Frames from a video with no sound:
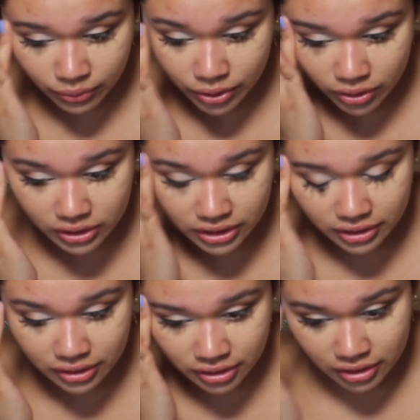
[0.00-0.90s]
world.
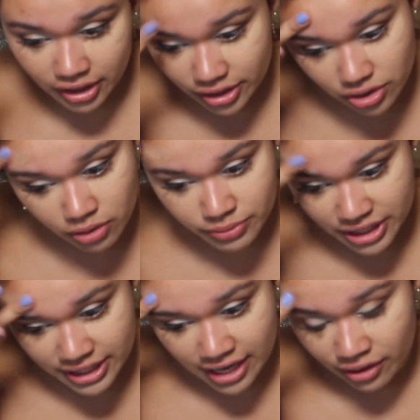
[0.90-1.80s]
Like, don't
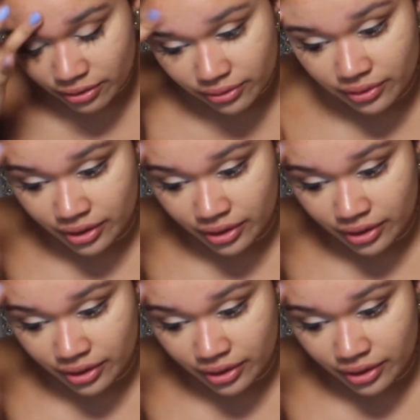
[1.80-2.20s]
miss out.